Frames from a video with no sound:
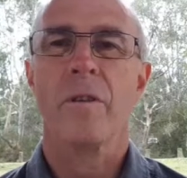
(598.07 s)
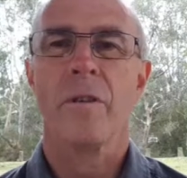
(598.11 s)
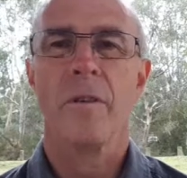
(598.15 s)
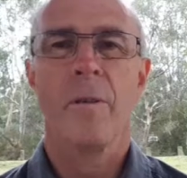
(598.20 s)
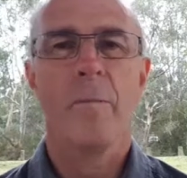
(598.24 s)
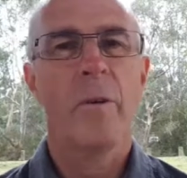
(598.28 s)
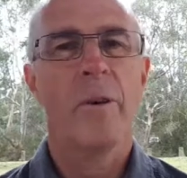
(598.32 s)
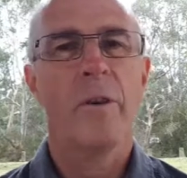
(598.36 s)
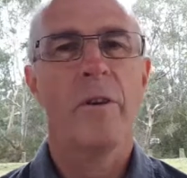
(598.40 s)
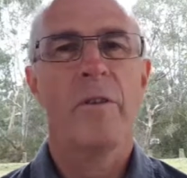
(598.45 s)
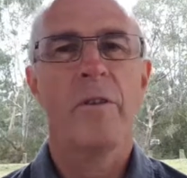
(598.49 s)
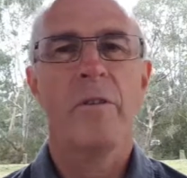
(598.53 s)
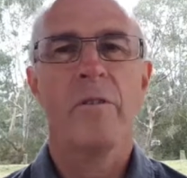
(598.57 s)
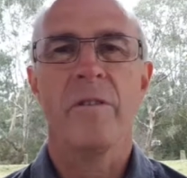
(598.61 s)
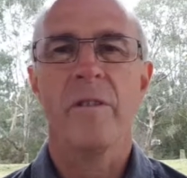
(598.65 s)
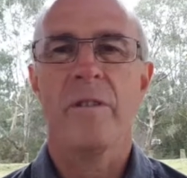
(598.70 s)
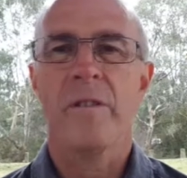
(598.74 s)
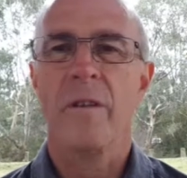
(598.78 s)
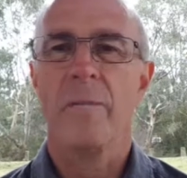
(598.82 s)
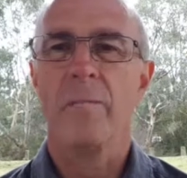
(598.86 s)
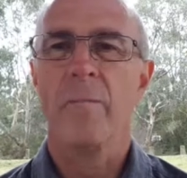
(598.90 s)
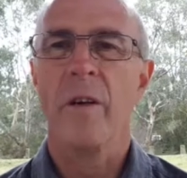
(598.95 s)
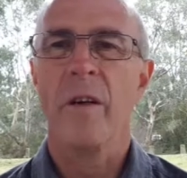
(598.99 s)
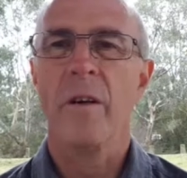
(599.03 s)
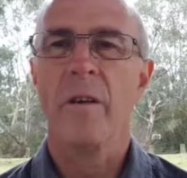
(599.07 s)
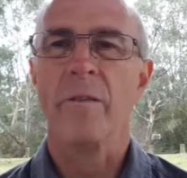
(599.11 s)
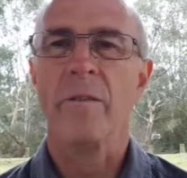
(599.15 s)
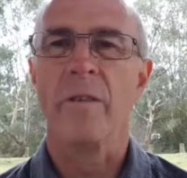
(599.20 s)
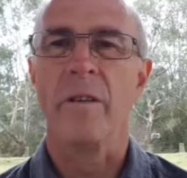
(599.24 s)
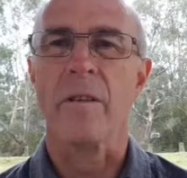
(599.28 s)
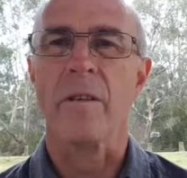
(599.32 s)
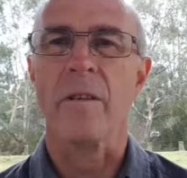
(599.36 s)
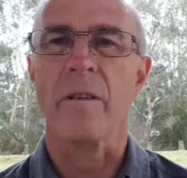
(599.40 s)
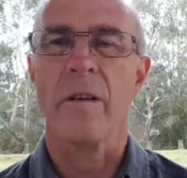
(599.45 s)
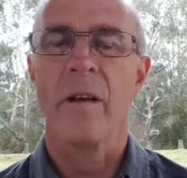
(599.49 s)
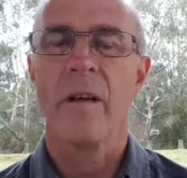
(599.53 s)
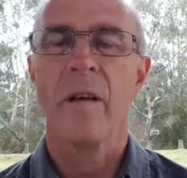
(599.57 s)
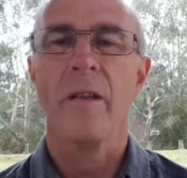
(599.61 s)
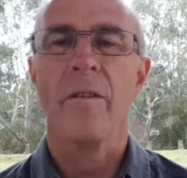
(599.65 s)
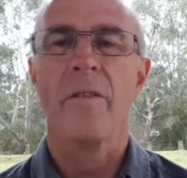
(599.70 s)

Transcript: someone who uses hypnosis,